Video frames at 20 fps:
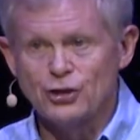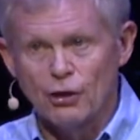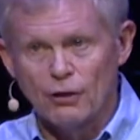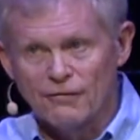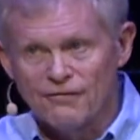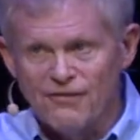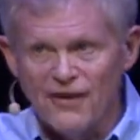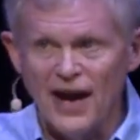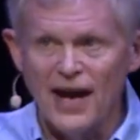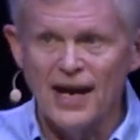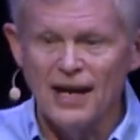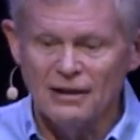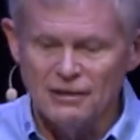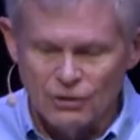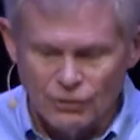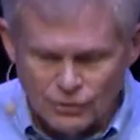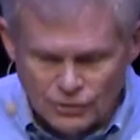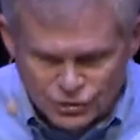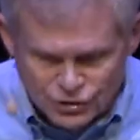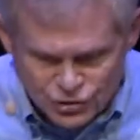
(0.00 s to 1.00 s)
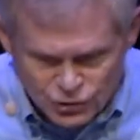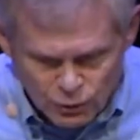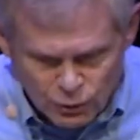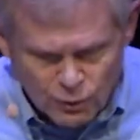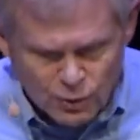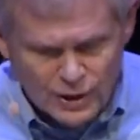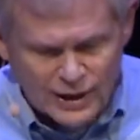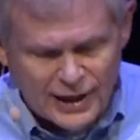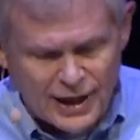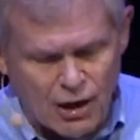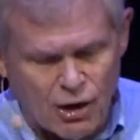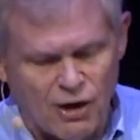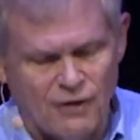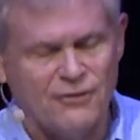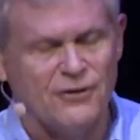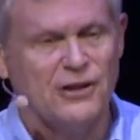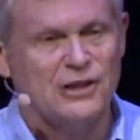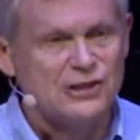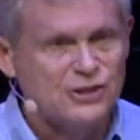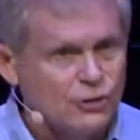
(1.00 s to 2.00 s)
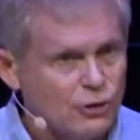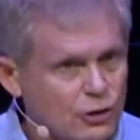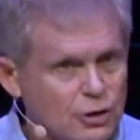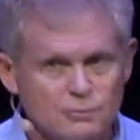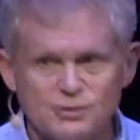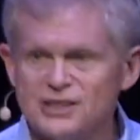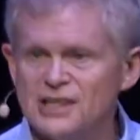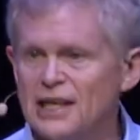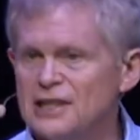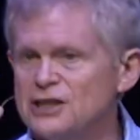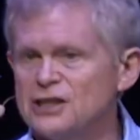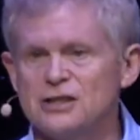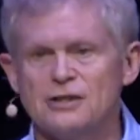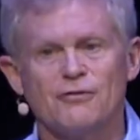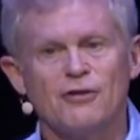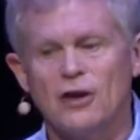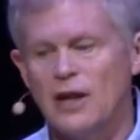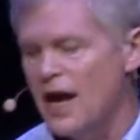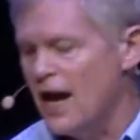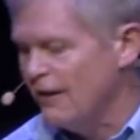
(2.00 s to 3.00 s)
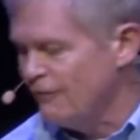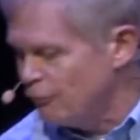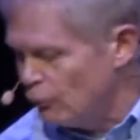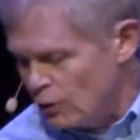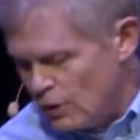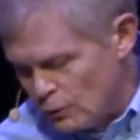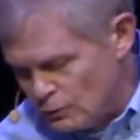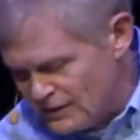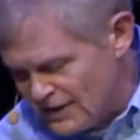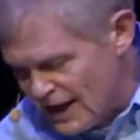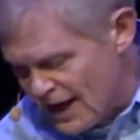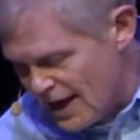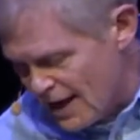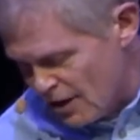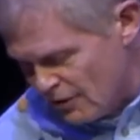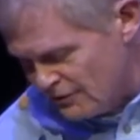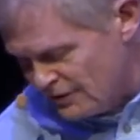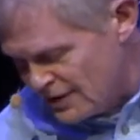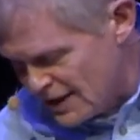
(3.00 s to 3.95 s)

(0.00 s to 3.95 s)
her faith, her joy, often the circumstances of her life will go down,